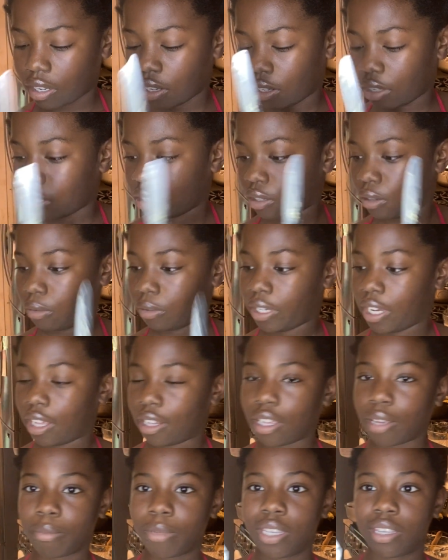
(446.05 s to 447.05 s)
Don't yell at
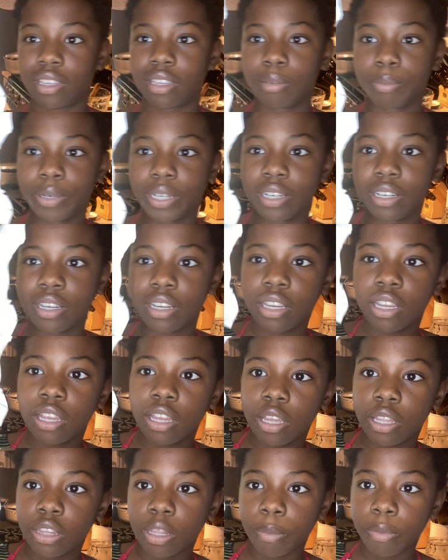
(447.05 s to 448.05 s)
me, but
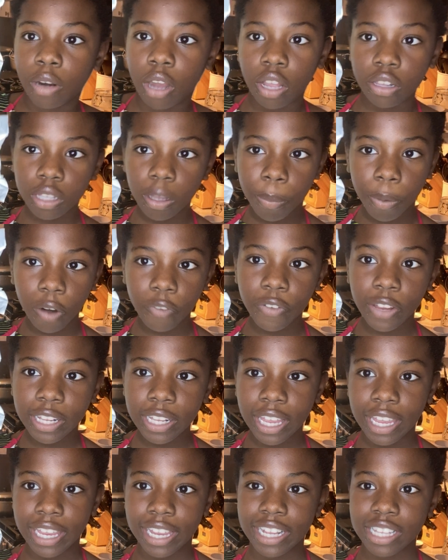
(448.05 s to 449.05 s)
not the perfect
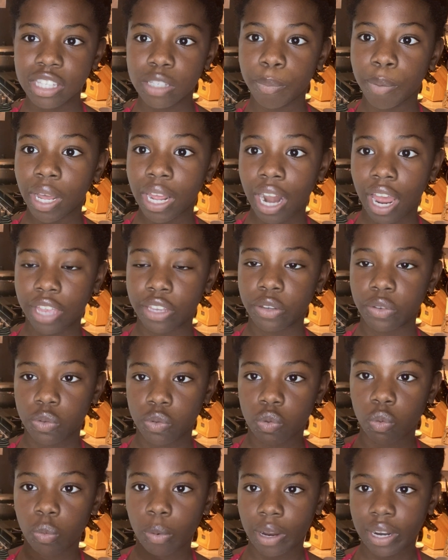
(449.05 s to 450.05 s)
eighths, but I used
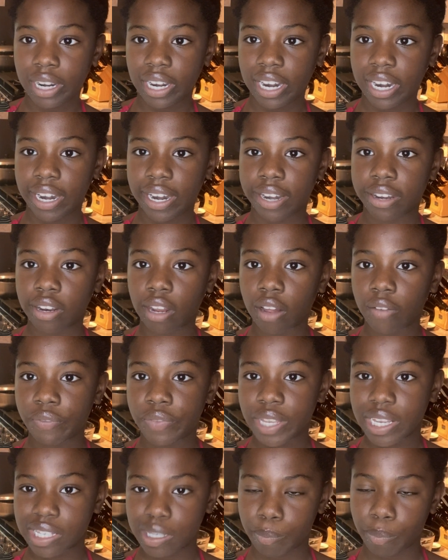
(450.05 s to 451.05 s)
1/8 of
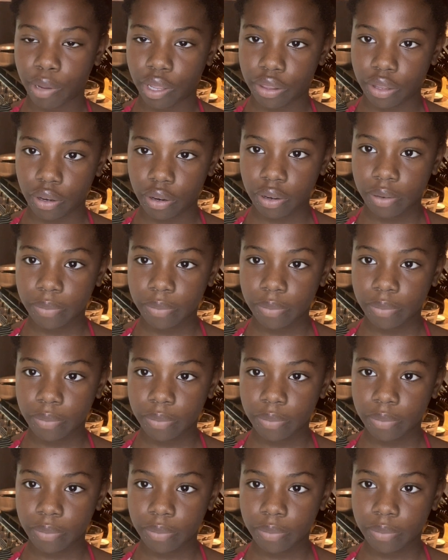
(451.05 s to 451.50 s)
these butter.